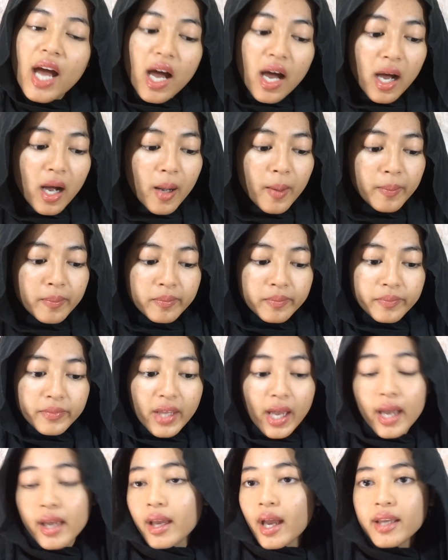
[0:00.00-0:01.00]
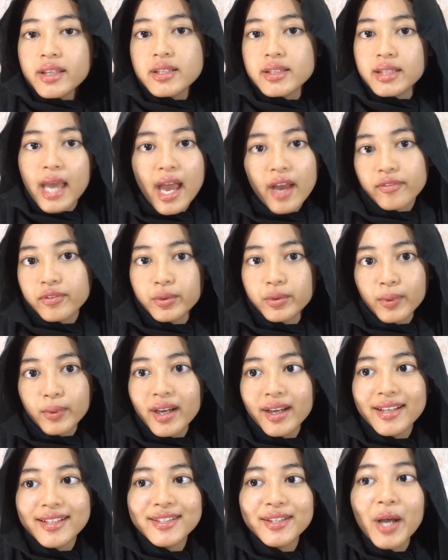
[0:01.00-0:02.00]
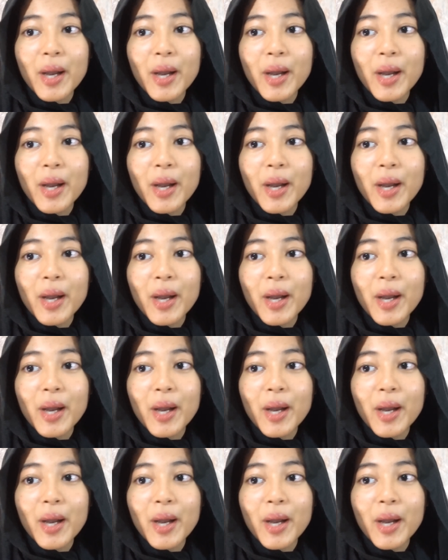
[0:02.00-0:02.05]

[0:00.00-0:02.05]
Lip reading: I just have to wear it.